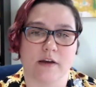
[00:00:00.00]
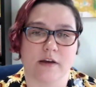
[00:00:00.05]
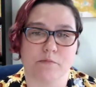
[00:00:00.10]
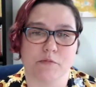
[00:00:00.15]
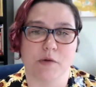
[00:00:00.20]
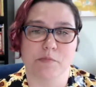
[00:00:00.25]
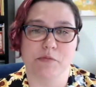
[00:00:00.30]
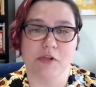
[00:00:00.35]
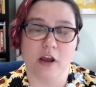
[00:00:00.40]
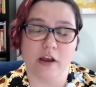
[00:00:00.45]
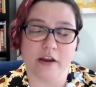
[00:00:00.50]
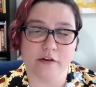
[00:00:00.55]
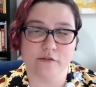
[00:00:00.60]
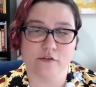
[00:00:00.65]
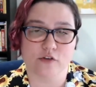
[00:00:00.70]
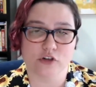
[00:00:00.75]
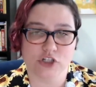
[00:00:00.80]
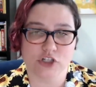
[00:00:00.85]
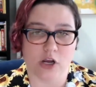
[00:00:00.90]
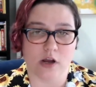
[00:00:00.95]
applying
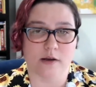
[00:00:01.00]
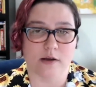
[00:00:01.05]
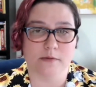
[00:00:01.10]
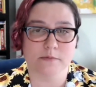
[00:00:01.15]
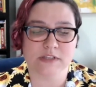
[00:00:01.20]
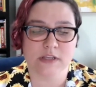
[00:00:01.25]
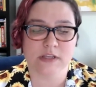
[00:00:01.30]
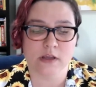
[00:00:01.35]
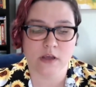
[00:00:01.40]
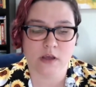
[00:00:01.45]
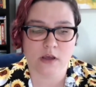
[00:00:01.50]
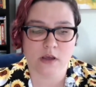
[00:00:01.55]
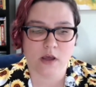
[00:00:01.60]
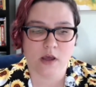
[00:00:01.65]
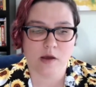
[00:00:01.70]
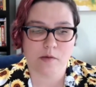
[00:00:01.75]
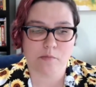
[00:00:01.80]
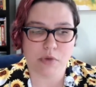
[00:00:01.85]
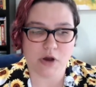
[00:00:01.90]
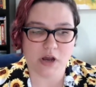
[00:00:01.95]
for jobs,
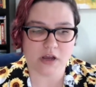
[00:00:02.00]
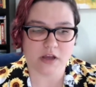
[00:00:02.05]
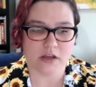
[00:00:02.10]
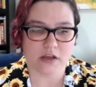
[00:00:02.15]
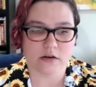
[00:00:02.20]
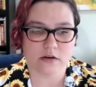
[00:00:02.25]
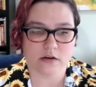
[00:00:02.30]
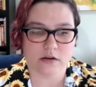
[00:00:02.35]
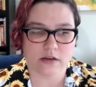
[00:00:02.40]
but